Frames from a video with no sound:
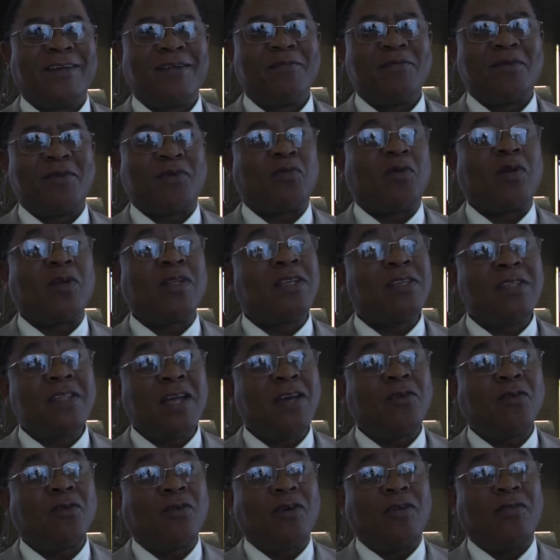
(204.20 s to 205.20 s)
But what is
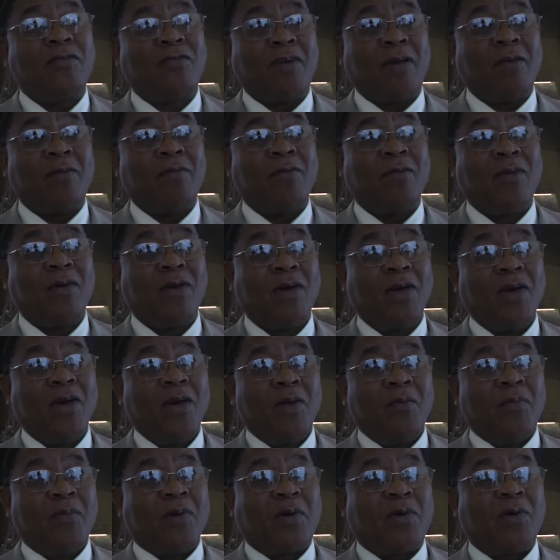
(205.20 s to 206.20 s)
there to confirm?
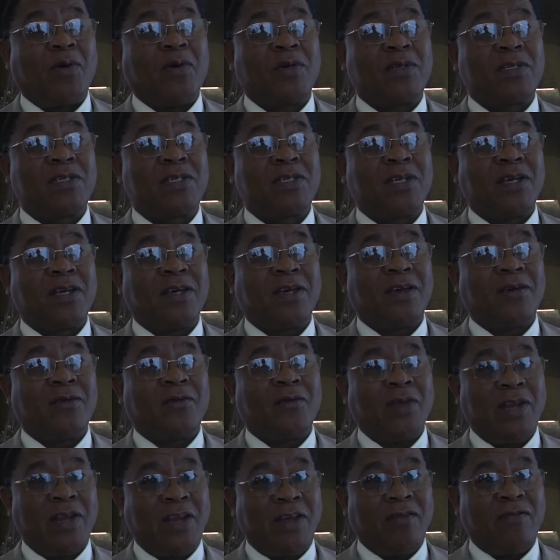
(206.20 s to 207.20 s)
Because
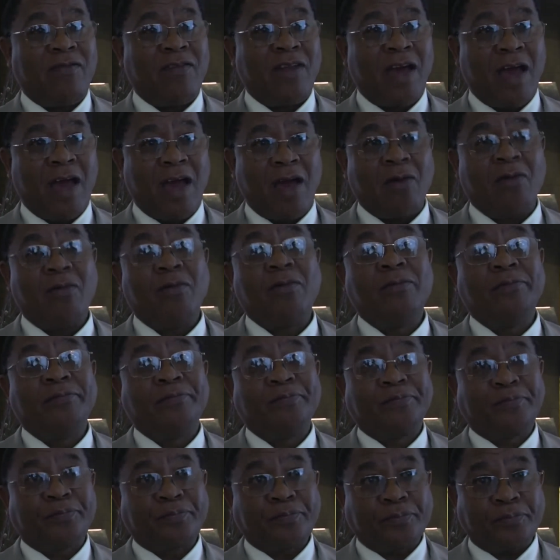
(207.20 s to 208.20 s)
we live now
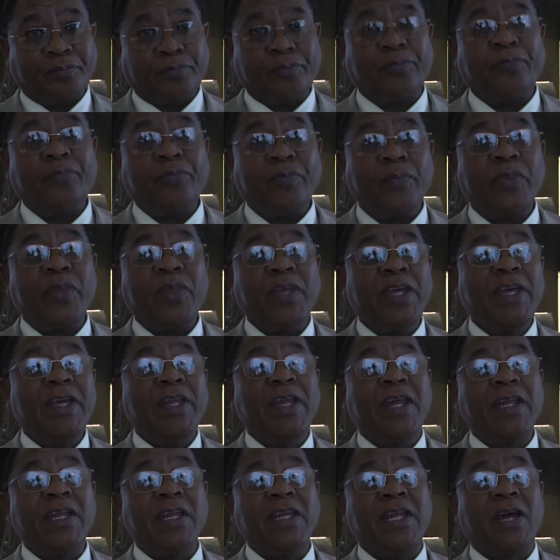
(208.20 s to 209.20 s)

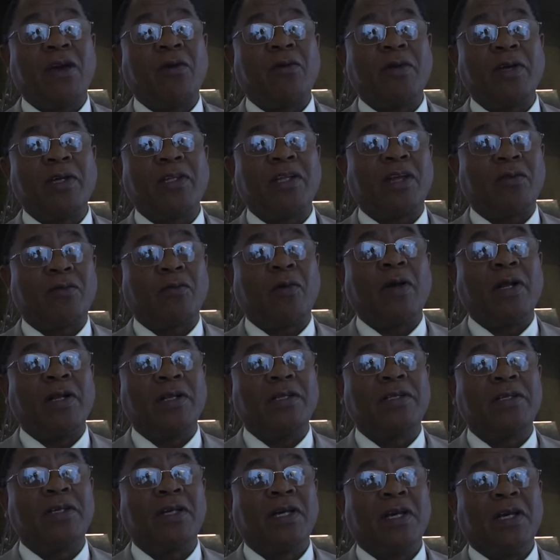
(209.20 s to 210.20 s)
in an interconnected
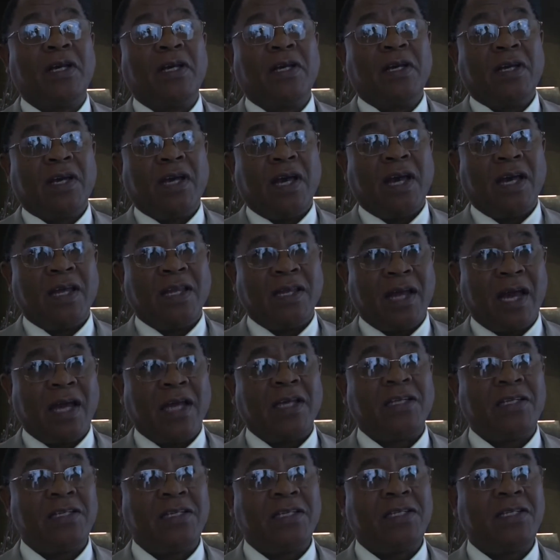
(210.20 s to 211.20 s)
world. And
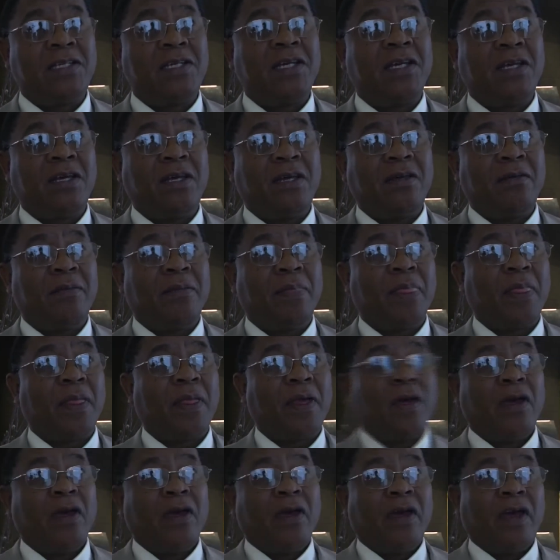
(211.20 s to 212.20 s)
ICT
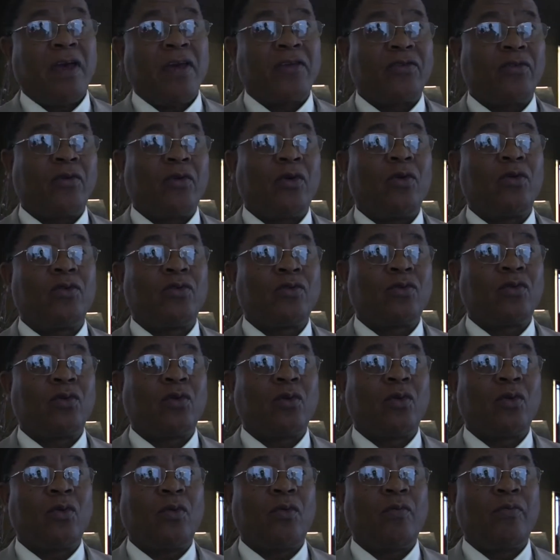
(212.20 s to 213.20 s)
has
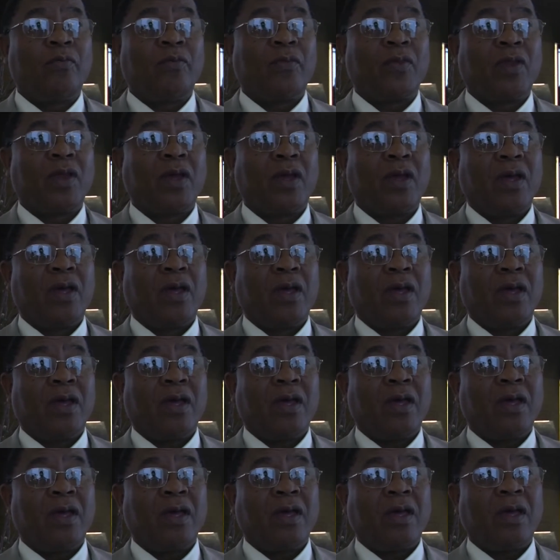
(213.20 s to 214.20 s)
also
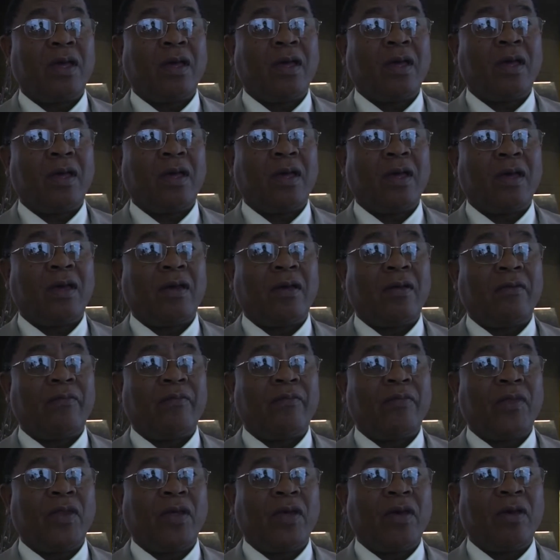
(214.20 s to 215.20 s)

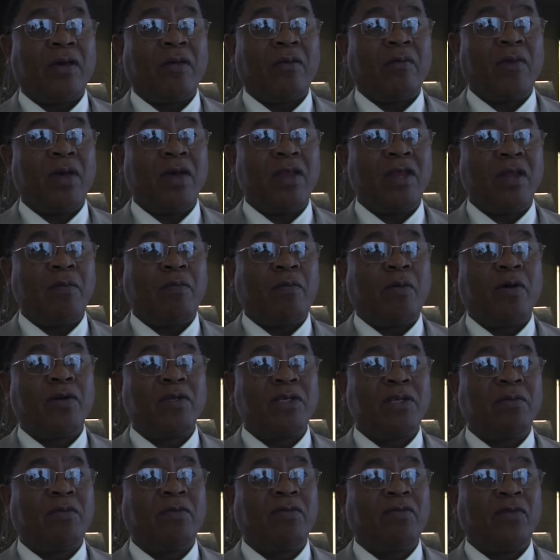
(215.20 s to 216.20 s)
made it
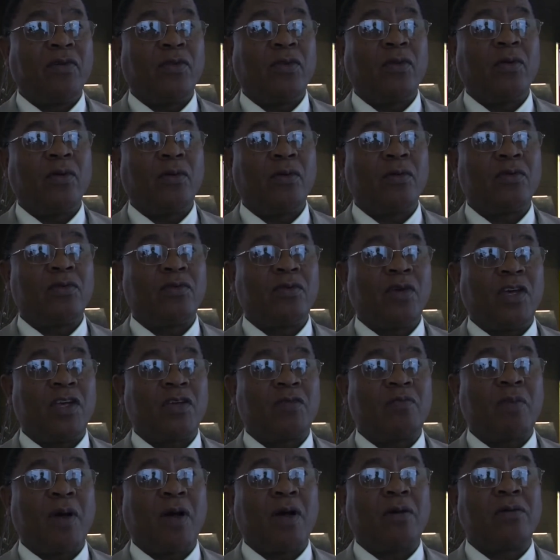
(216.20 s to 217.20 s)
possible for those who
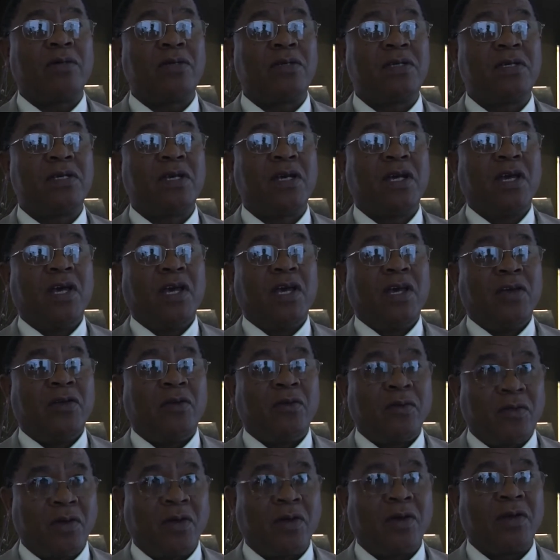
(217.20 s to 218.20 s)
espouse, you
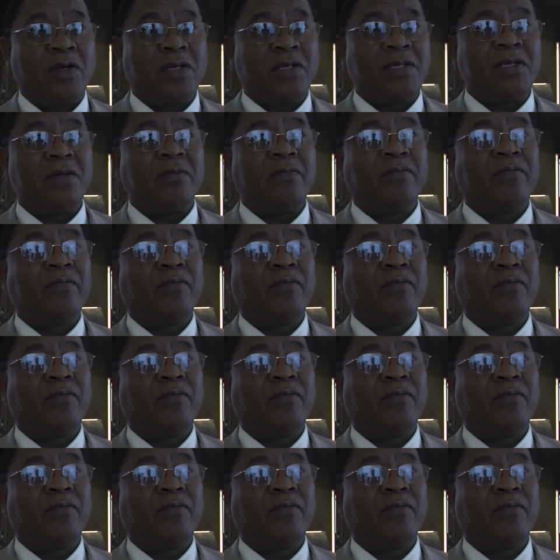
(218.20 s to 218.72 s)
know, terrorism